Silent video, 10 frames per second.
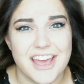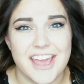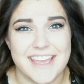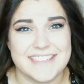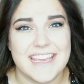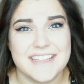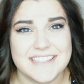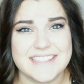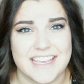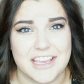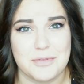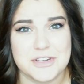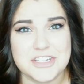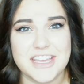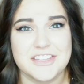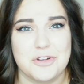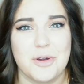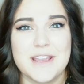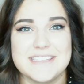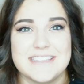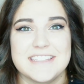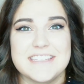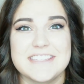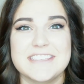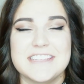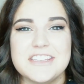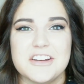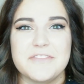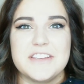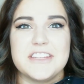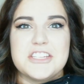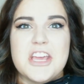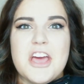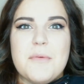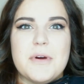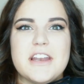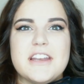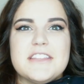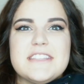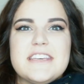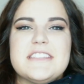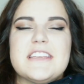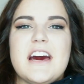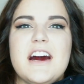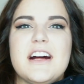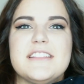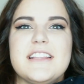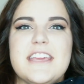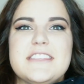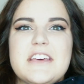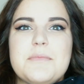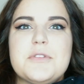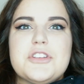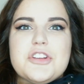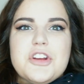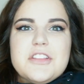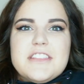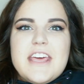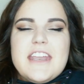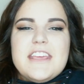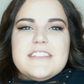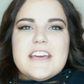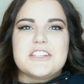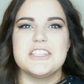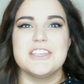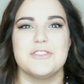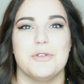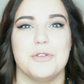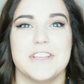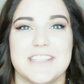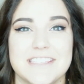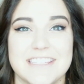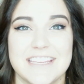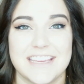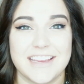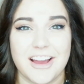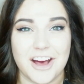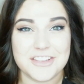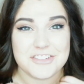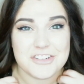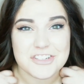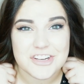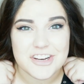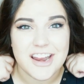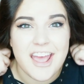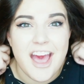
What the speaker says: it's NSYNC, which is crazy that this is considered vintage, but it is this lace-up shirt that is actually an old NSYNC concert shirt.